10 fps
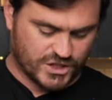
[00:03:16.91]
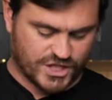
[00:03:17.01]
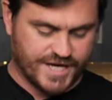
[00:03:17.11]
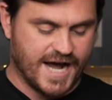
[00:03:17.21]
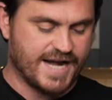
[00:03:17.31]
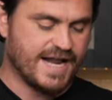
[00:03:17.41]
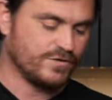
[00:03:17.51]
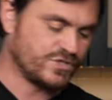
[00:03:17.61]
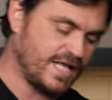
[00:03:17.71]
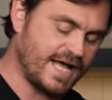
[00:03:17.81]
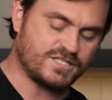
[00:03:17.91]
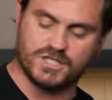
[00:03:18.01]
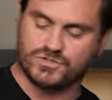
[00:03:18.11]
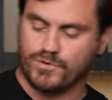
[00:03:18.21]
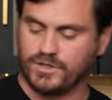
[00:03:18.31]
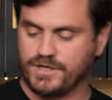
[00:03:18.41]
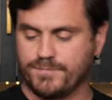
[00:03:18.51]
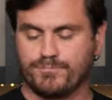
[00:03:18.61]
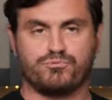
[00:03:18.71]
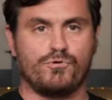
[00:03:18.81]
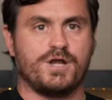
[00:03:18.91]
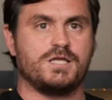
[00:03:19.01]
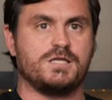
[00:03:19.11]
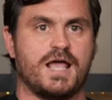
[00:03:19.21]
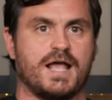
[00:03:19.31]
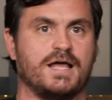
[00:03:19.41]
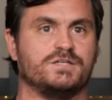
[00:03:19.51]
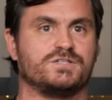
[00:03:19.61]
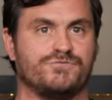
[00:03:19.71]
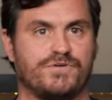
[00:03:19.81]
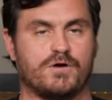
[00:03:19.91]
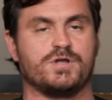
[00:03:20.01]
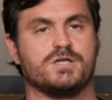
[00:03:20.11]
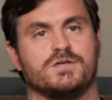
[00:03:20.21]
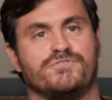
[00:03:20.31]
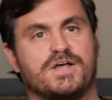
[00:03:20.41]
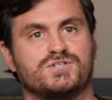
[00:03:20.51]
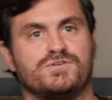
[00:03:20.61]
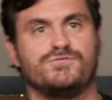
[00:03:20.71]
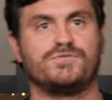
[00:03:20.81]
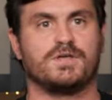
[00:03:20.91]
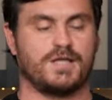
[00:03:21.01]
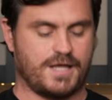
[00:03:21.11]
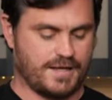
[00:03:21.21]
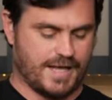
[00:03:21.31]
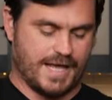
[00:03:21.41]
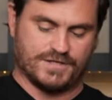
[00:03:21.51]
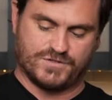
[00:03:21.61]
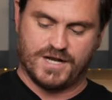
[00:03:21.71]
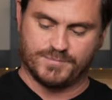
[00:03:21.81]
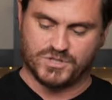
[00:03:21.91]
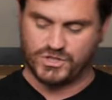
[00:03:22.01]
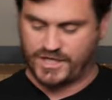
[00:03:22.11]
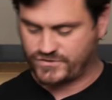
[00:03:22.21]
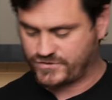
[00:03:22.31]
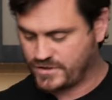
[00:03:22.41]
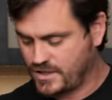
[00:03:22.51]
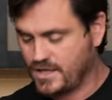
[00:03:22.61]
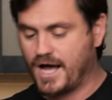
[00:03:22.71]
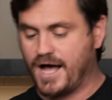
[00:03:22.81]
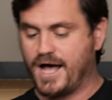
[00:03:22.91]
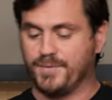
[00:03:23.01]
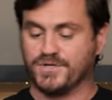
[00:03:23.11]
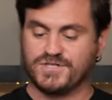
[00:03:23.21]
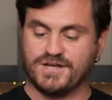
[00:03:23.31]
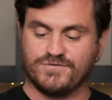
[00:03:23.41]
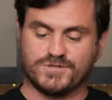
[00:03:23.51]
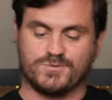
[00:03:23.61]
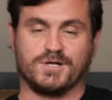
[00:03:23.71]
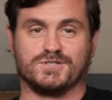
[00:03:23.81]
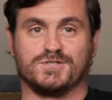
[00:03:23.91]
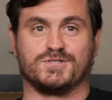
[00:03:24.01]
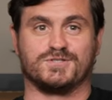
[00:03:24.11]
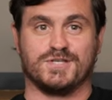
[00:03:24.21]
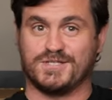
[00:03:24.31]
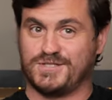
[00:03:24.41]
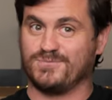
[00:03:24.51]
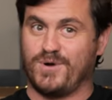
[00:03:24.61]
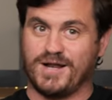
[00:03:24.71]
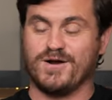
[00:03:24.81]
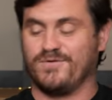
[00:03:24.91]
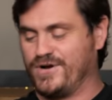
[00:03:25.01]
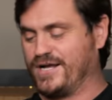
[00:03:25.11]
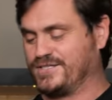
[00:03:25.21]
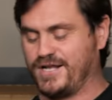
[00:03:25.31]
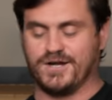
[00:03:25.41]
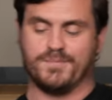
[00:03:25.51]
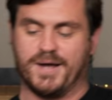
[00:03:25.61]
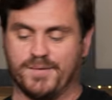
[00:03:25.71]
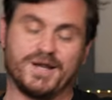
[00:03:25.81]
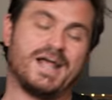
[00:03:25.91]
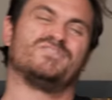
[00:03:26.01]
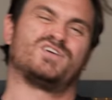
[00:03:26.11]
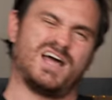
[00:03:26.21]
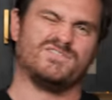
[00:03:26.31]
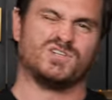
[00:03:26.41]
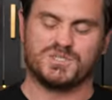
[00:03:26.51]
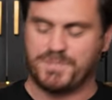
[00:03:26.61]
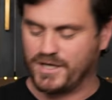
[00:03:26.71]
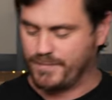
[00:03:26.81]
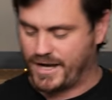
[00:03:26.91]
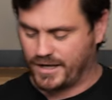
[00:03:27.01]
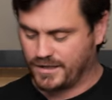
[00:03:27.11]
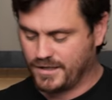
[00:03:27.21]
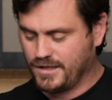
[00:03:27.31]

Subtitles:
It's a 9-ounce glass. It's really pretty and very festive, as the name suggests. I'm going to save this one because this right here I'm very excited about, but I have kind of a spiel about it.